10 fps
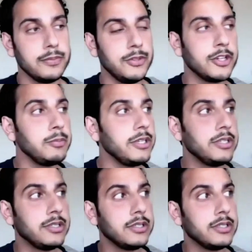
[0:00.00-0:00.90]
you're going to be
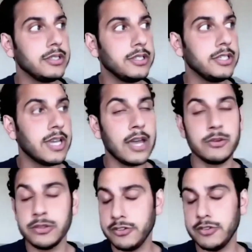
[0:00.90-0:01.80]

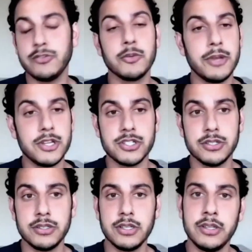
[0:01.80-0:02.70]
gathering this
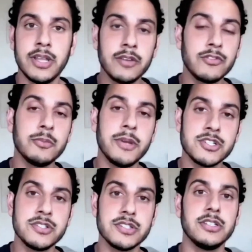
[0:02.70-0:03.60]
information. And that
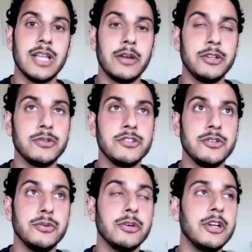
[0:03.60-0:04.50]
information is going to allow you
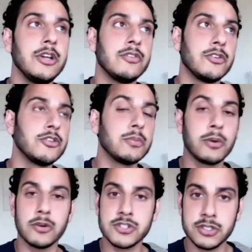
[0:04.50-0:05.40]
to further
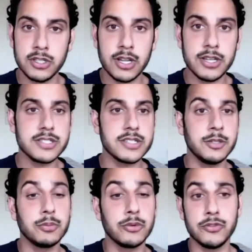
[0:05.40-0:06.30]
personalize and
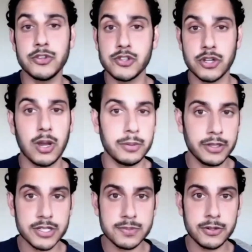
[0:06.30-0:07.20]
improve their shopping
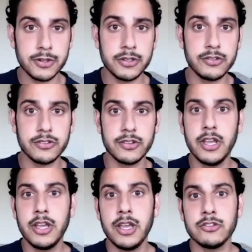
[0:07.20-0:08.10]
experience.
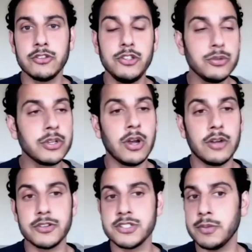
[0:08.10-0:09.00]
So you can
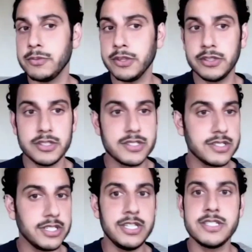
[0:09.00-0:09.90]
offer something that's
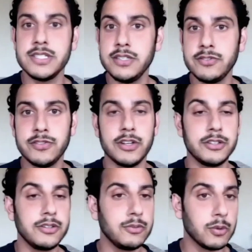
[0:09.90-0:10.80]
easy,
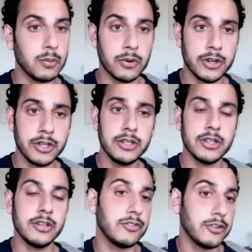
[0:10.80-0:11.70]
fun, rewarding,
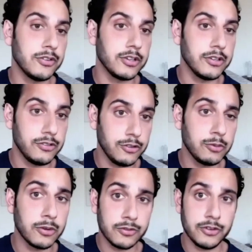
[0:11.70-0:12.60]
and for the
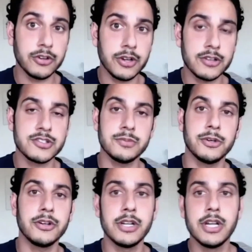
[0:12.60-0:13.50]
consumer, for your
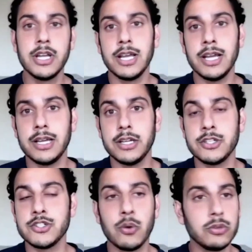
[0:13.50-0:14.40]
customer, a
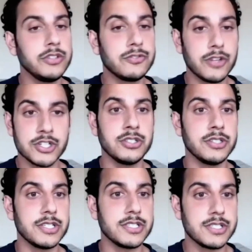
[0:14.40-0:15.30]
totally
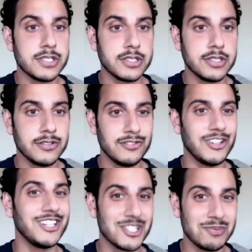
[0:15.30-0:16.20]
frictionless,
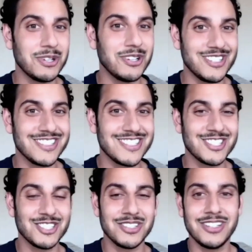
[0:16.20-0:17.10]
fun experience.
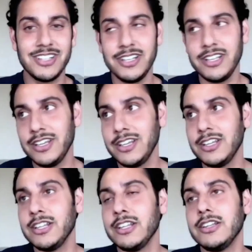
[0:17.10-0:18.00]

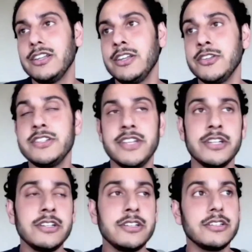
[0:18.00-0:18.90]
Now, the
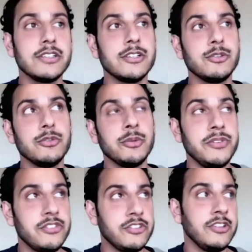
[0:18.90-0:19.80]
data that
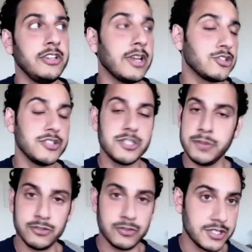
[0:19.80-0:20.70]
we've seen actually
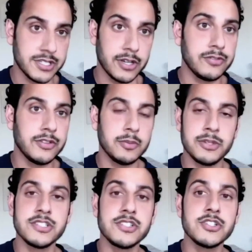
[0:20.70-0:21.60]
speaks for itself. The
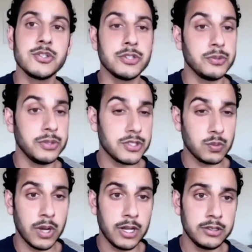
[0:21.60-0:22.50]
businesses who are doing this
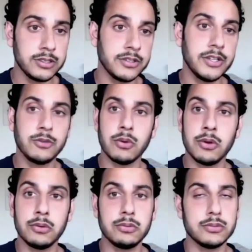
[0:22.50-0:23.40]
well, they
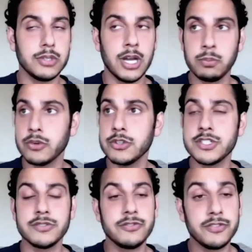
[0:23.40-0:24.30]
grow
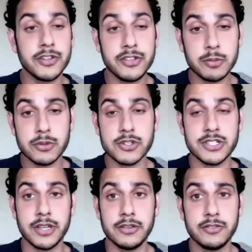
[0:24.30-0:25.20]
upwards of
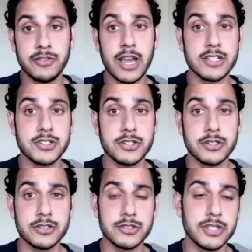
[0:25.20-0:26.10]
50%
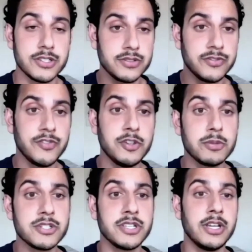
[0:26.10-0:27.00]
faster. So that's
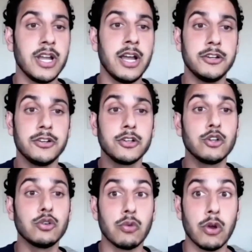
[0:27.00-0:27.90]
50% higher
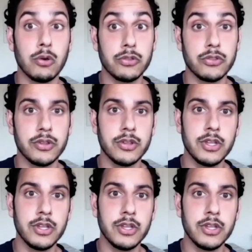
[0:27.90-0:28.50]
growth.